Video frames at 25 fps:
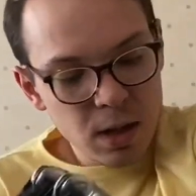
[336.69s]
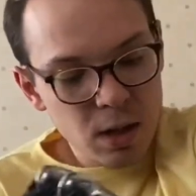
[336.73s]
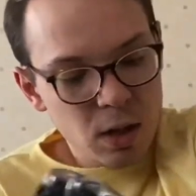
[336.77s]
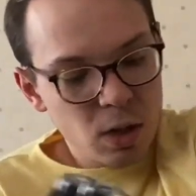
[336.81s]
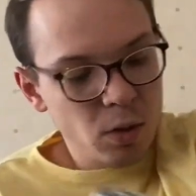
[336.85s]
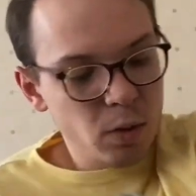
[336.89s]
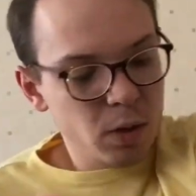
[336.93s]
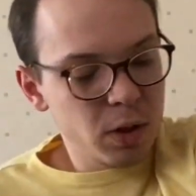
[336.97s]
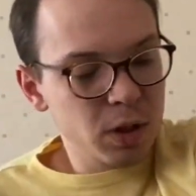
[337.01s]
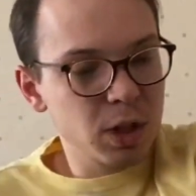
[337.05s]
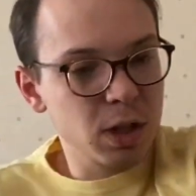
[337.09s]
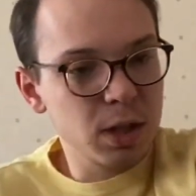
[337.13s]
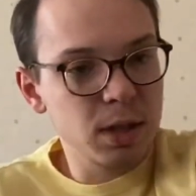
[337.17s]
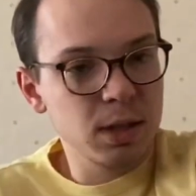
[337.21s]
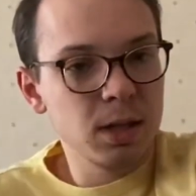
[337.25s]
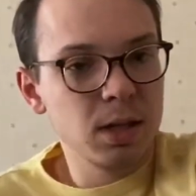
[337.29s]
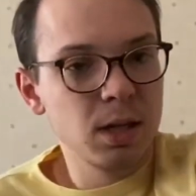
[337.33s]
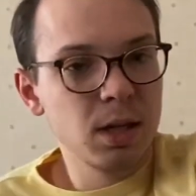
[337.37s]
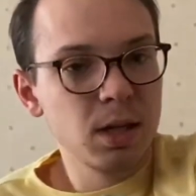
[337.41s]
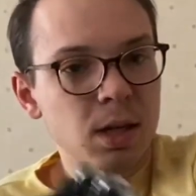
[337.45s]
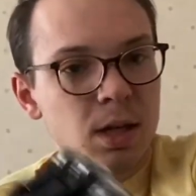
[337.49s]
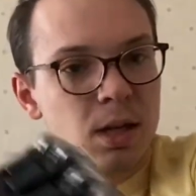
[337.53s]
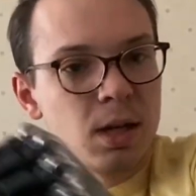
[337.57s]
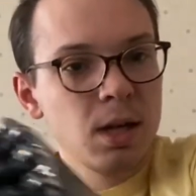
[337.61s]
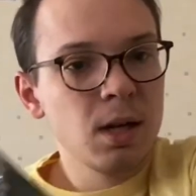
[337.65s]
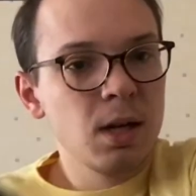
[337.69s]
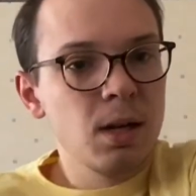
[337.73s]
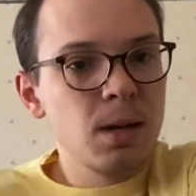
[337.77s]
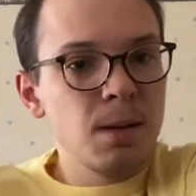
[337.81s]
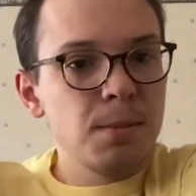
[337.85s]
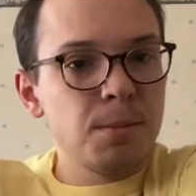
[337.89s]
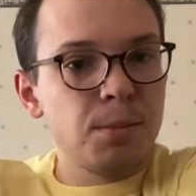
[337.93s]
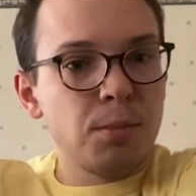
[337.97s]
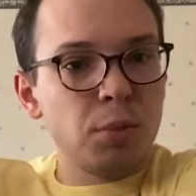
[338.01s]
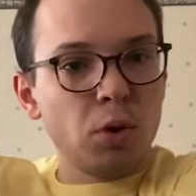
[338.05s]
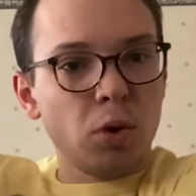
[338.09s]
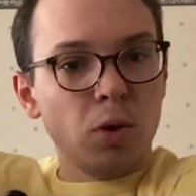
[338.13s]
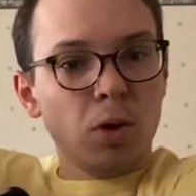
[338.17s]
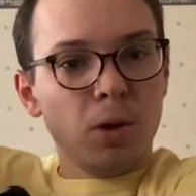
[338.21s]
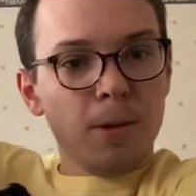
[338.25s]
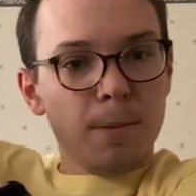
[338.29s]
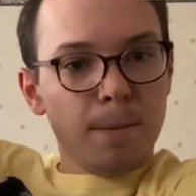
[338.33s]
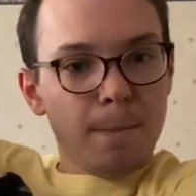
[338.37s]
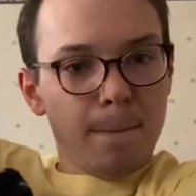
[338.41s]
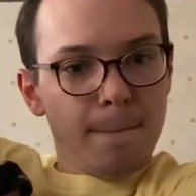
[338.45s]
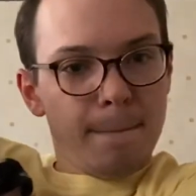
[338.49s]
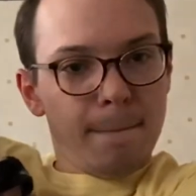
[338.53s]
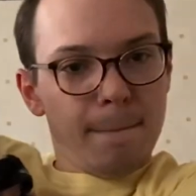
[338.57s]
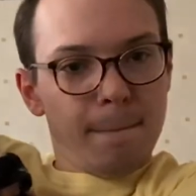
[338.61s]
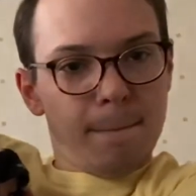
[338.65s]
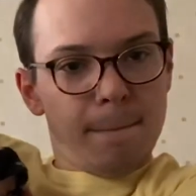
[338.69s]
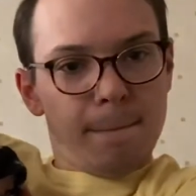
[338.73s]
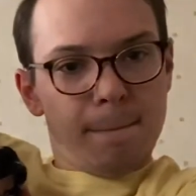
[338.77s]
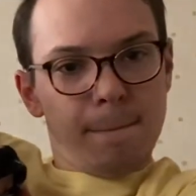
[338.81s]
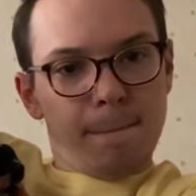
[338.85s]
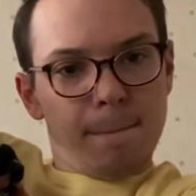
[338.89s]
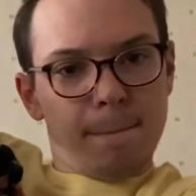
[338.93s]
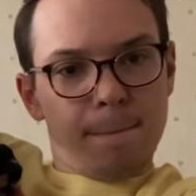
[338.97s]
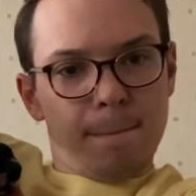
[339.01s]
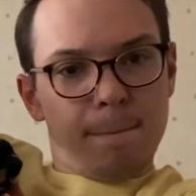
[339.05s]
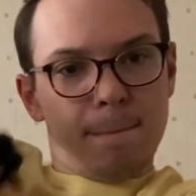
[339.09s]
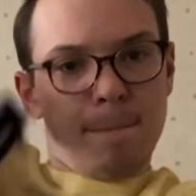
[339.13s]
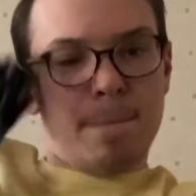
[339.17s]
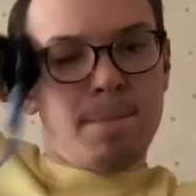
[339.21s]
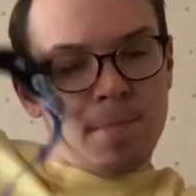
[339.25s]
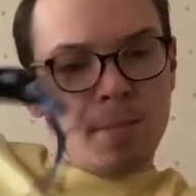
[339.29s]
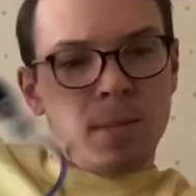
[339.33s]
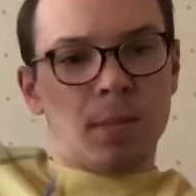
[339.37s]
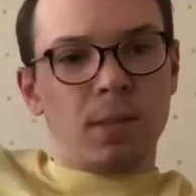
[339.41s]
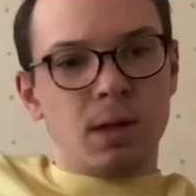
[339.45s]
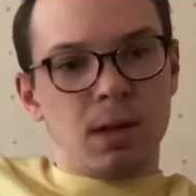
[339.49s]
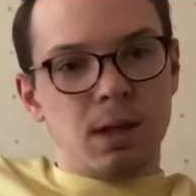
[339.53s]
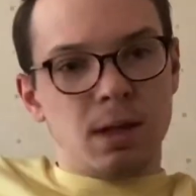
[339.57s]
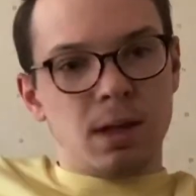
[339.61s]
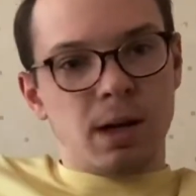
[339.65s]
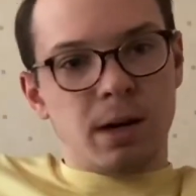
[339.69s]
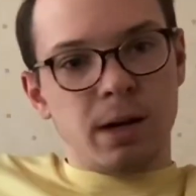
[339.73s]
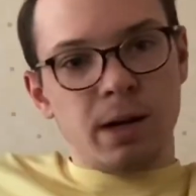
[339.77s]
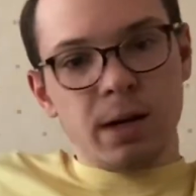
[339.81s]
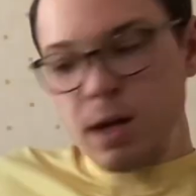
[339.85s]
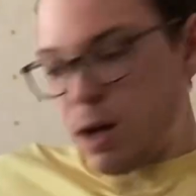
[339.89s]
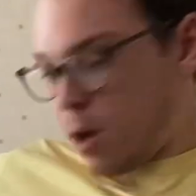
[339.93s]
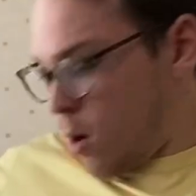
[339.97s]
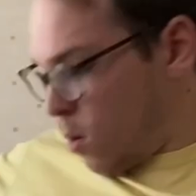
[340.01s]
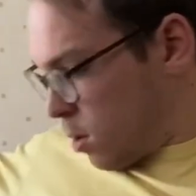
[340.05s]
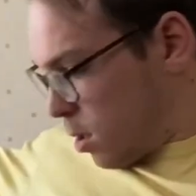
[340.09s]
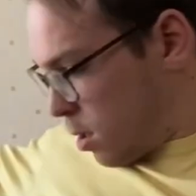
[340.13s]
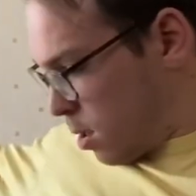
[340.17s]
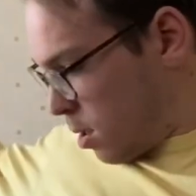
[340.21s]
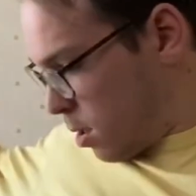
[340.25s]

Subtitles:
You can just pull, and there you go.